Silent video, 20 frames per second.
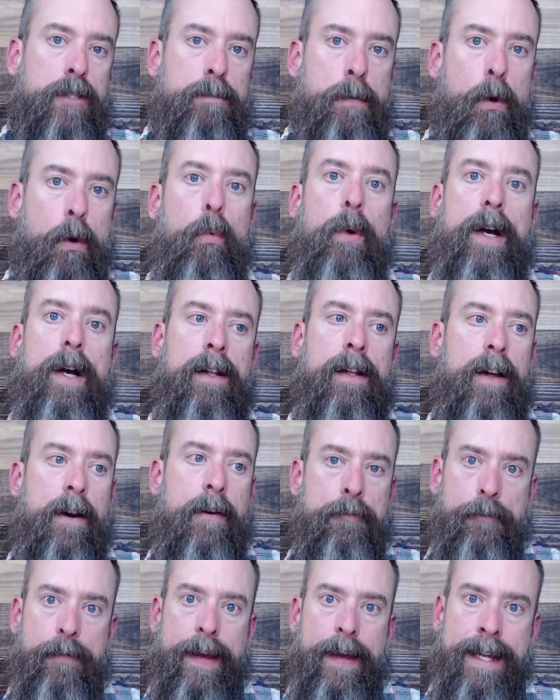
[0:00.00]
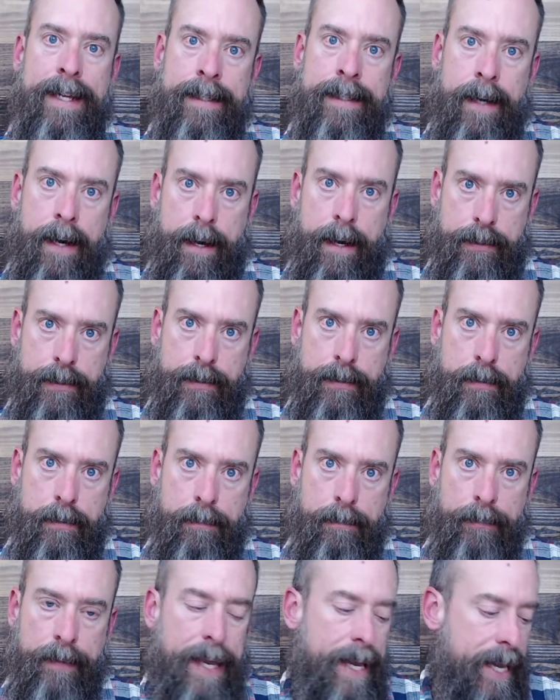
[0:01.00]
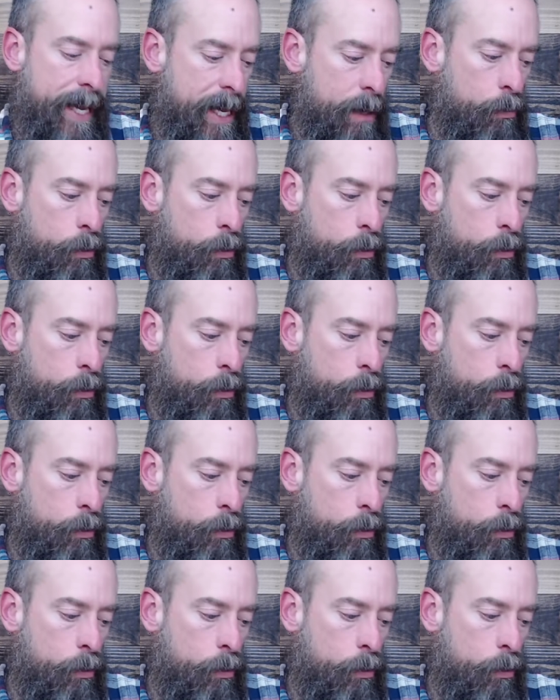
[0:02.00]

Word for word: will offend us. It will